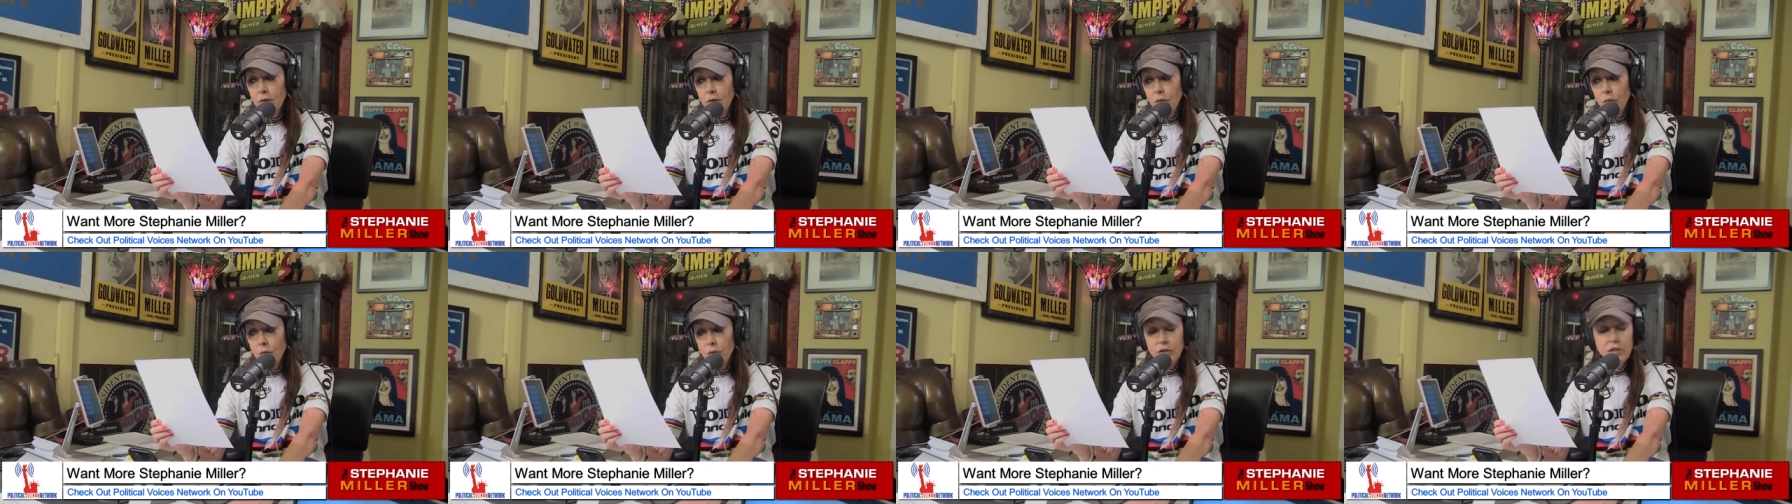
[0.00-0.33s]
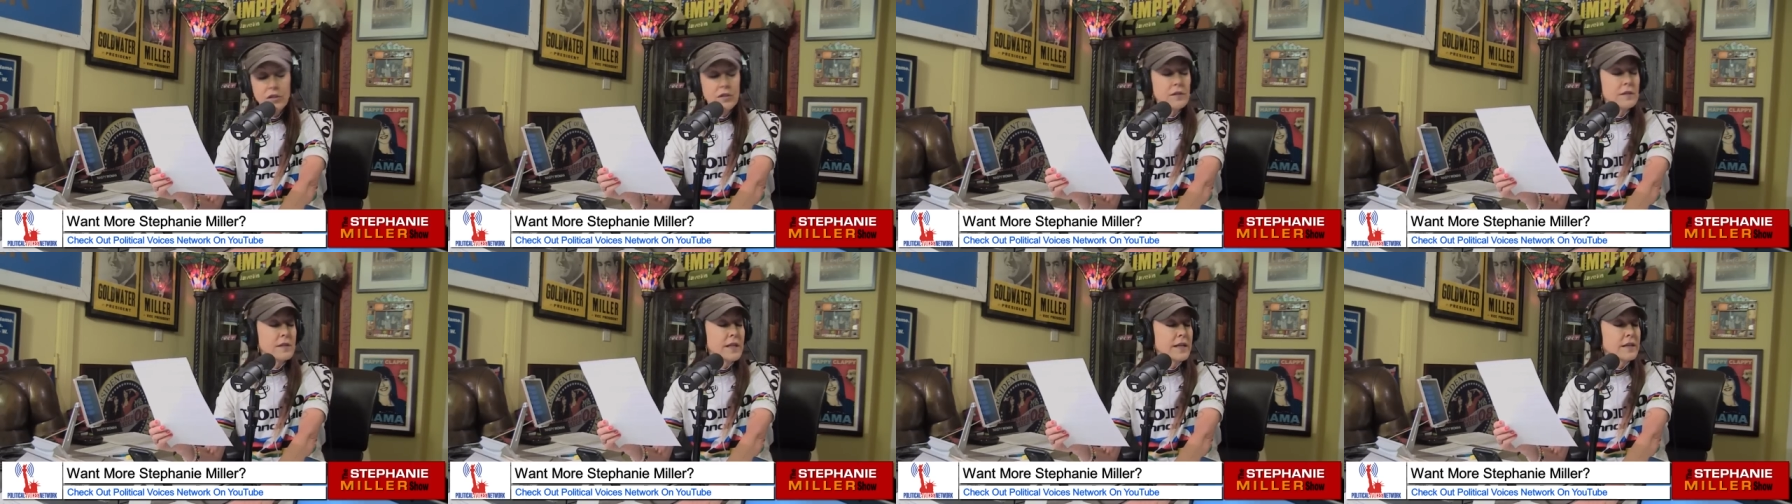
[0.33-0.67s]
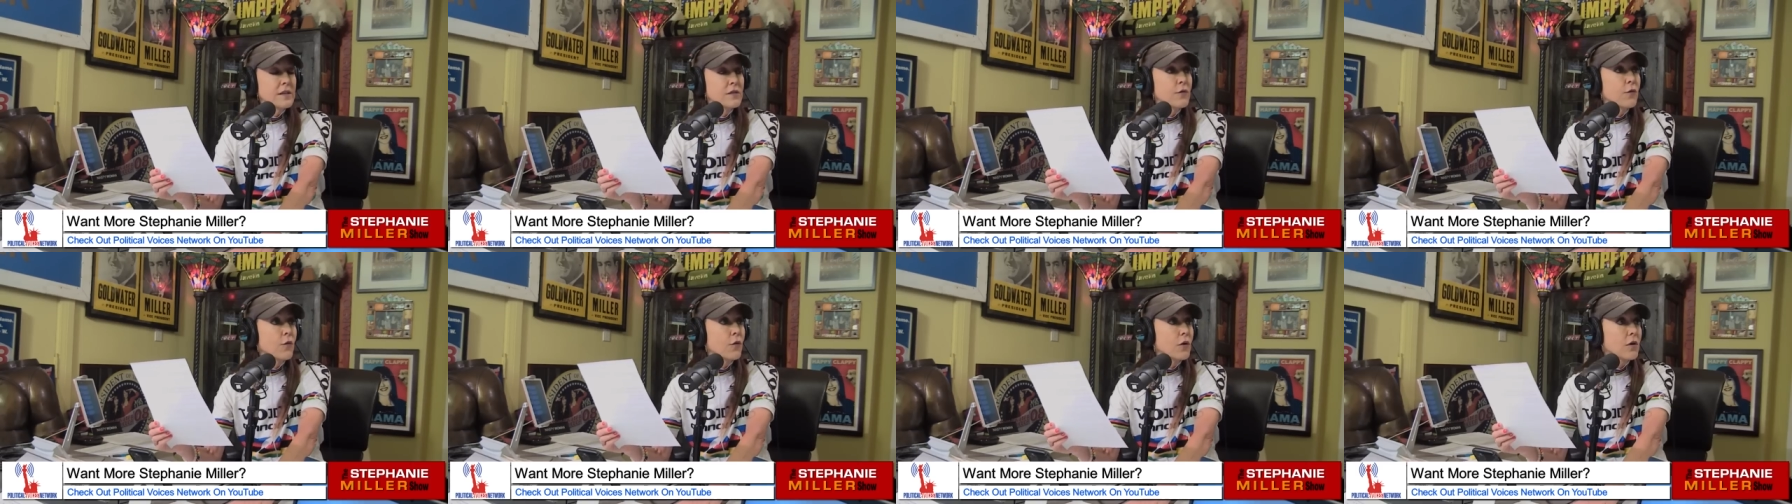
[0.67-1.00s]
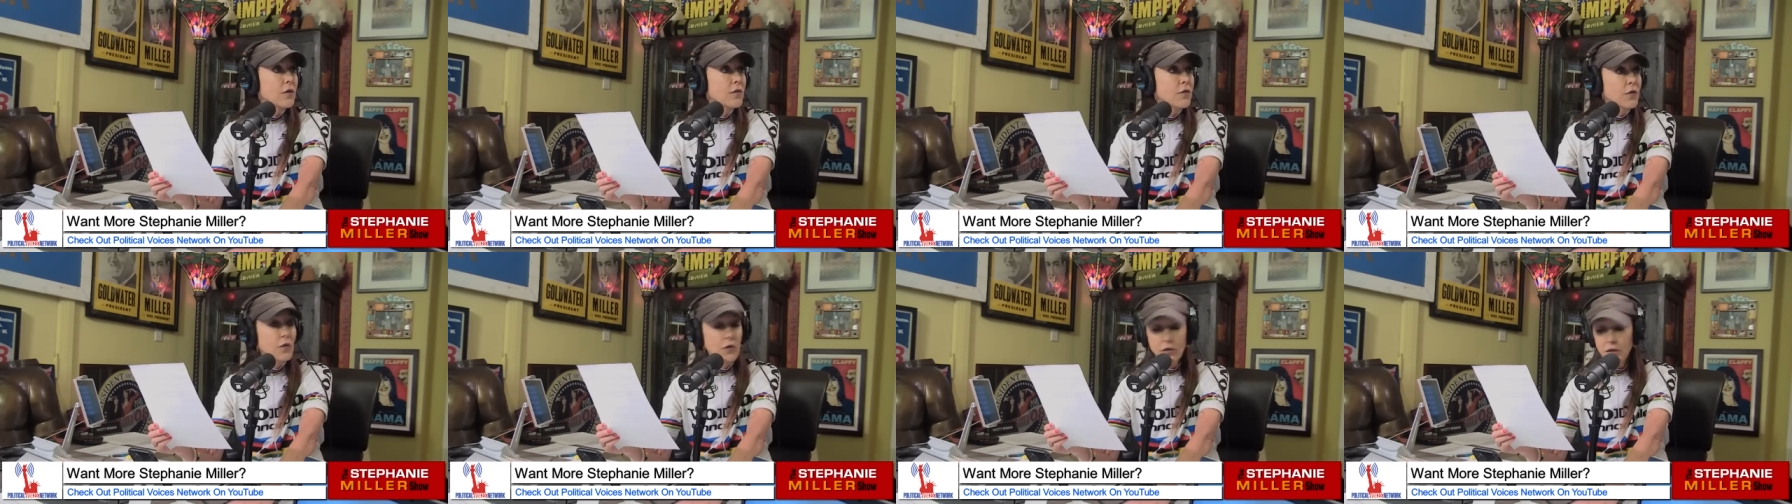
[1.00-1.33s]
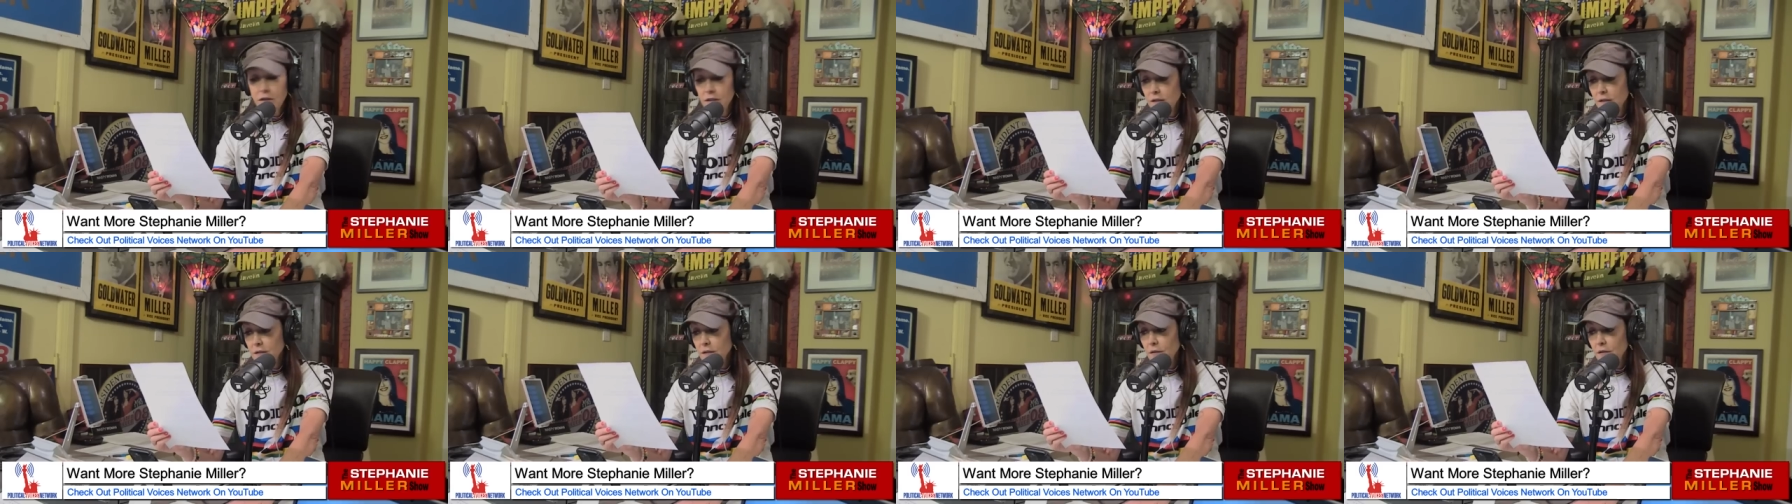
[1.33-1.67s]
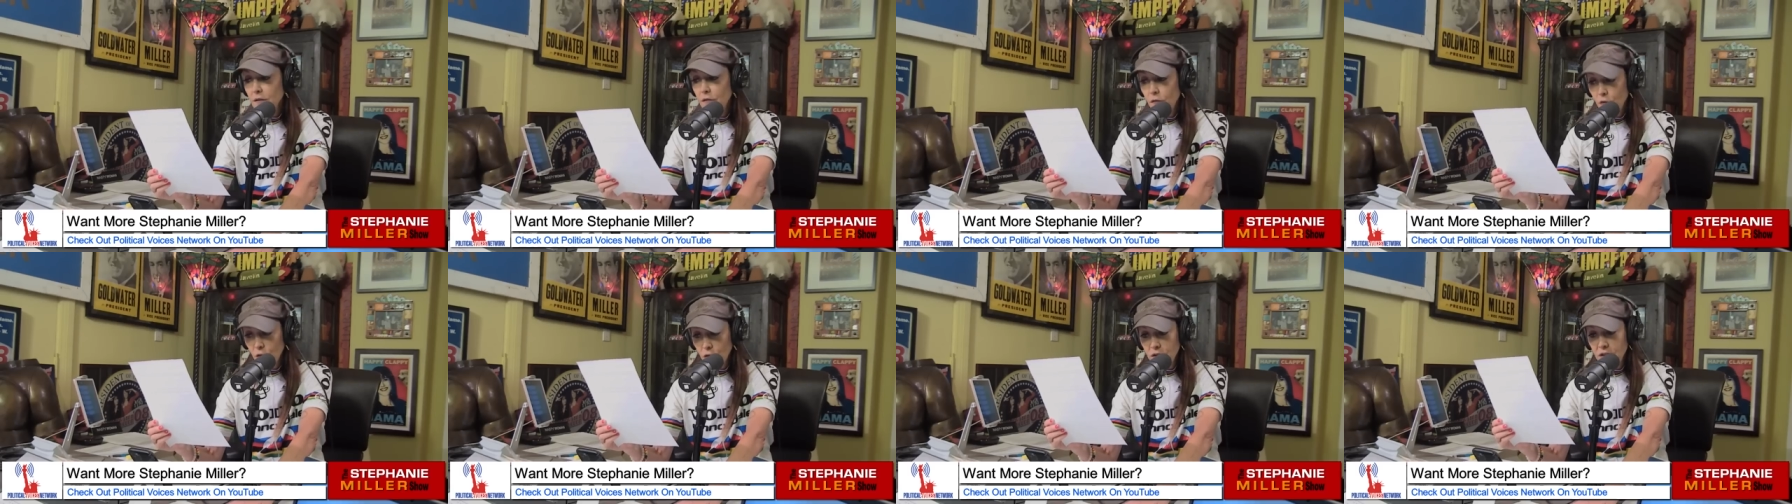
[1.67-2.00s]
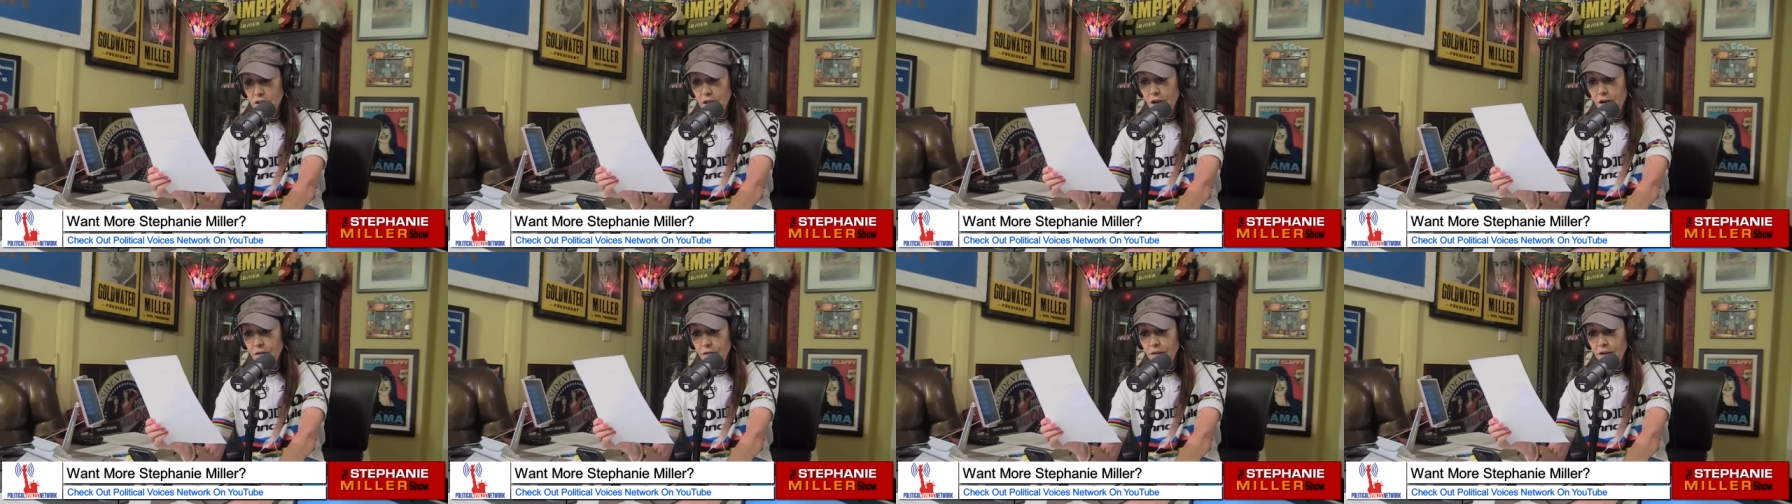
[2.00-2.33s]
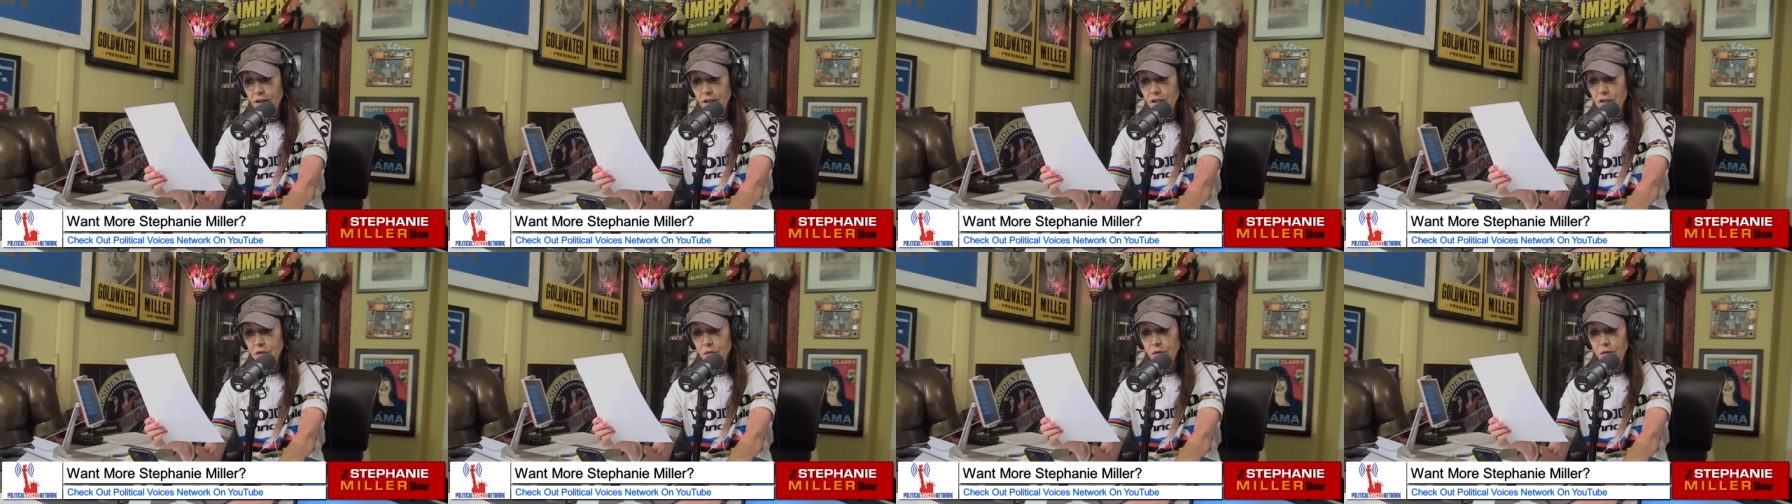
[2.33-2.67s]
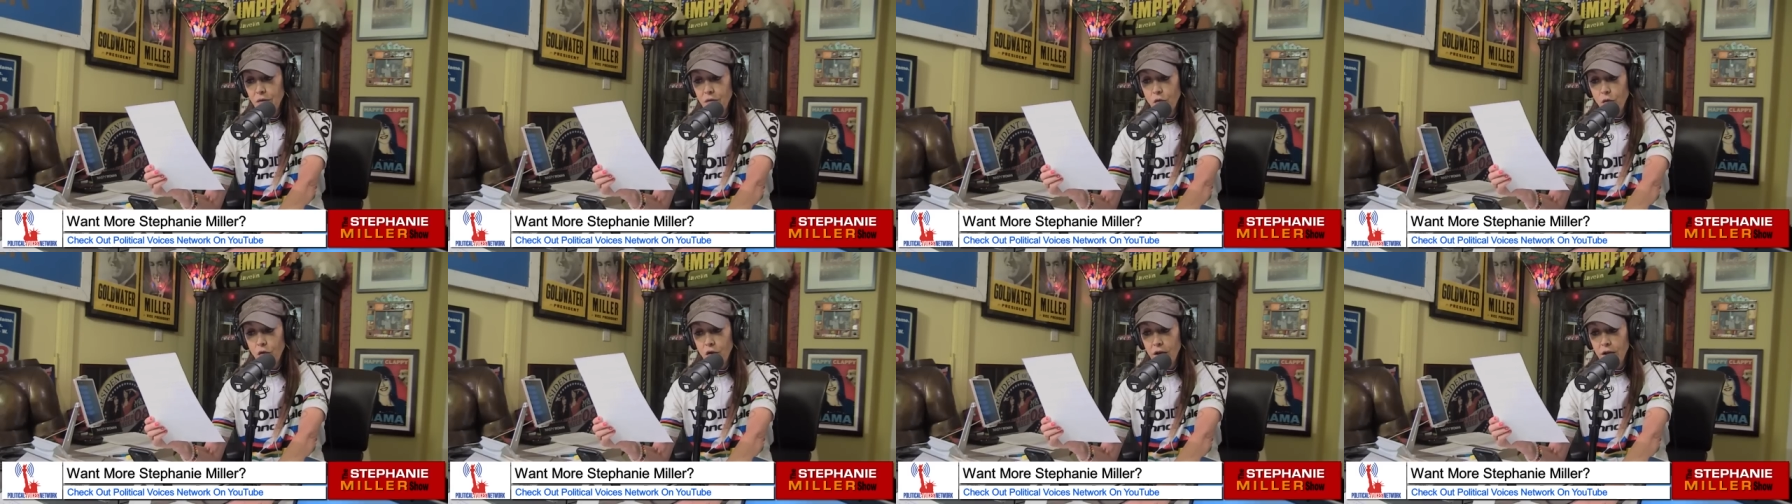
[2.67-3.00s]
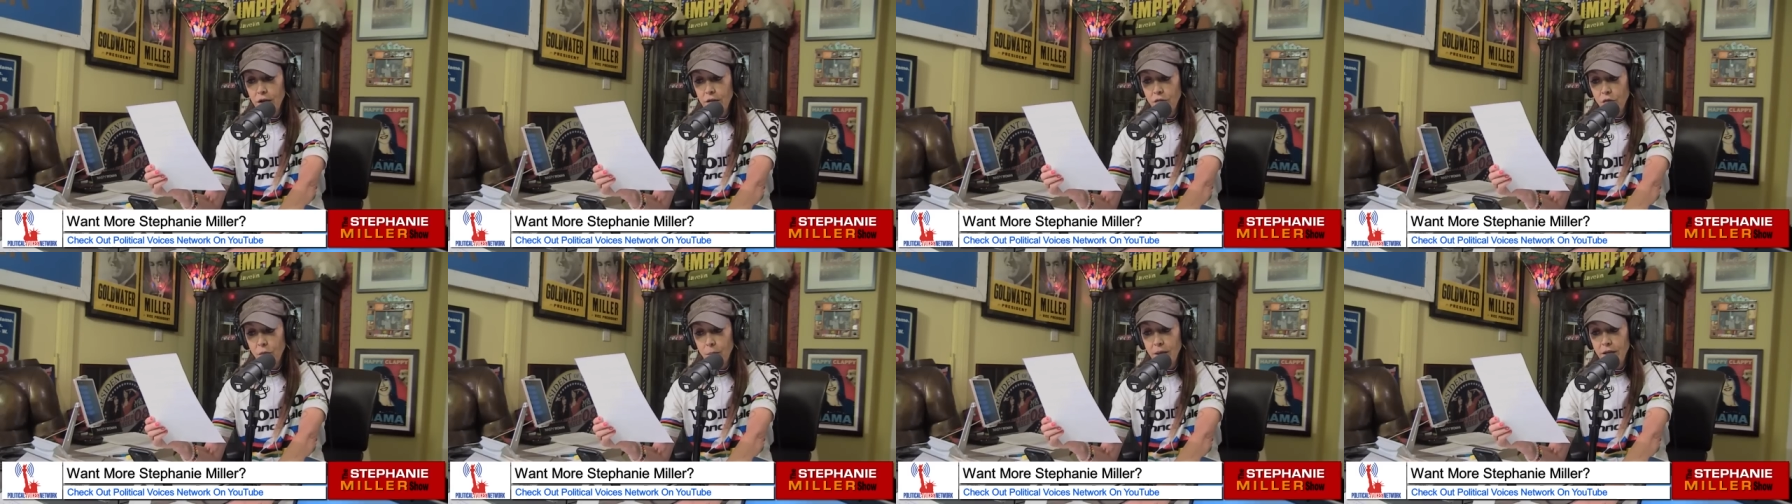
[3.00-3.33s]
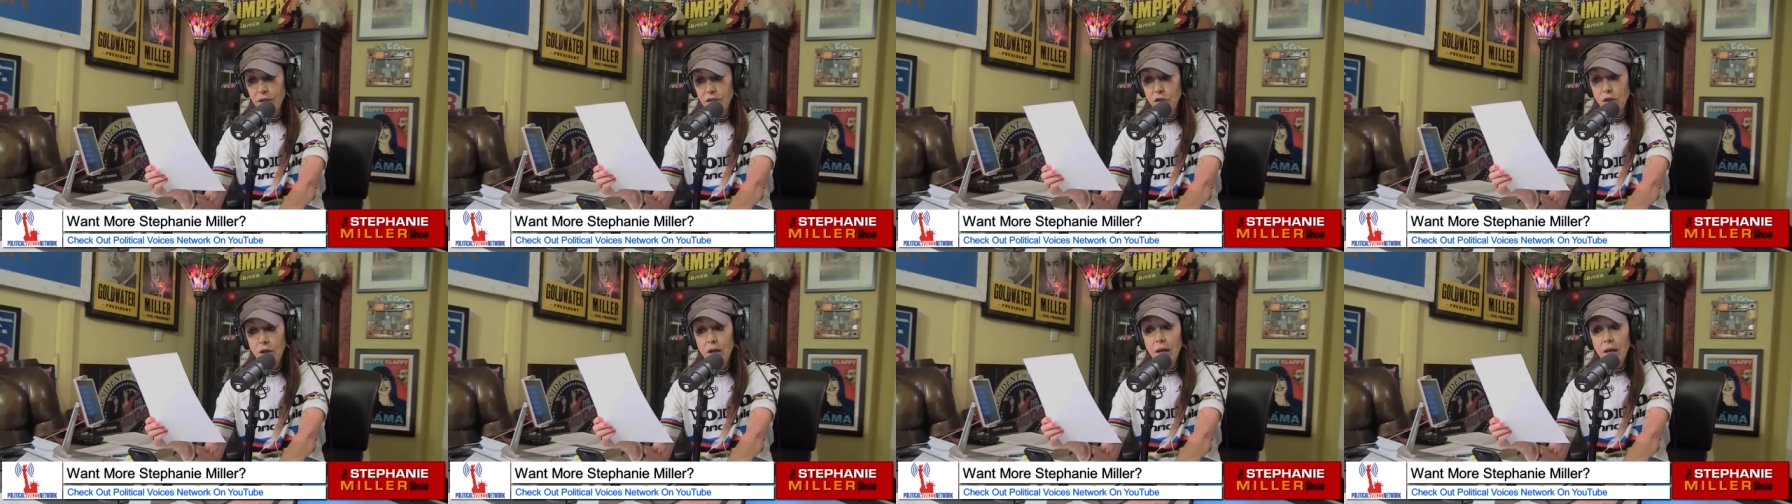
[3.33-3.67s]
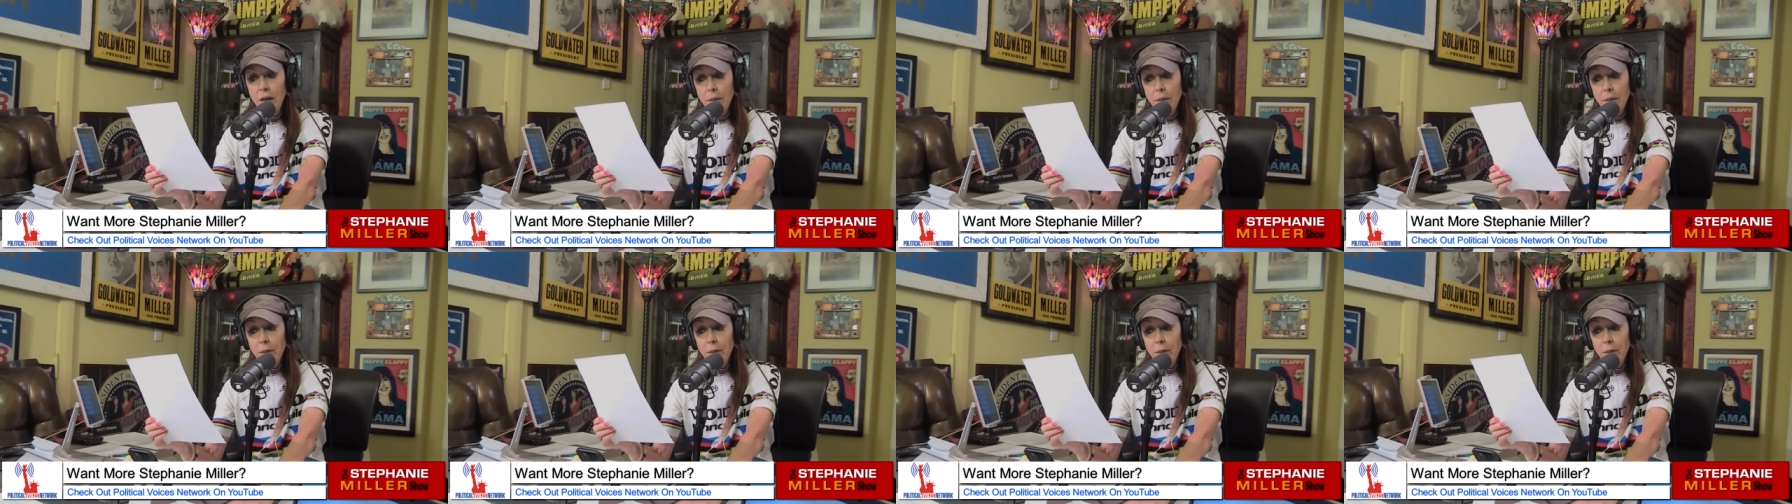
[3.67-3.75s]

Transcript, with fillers: Which is, that's for first confidential information.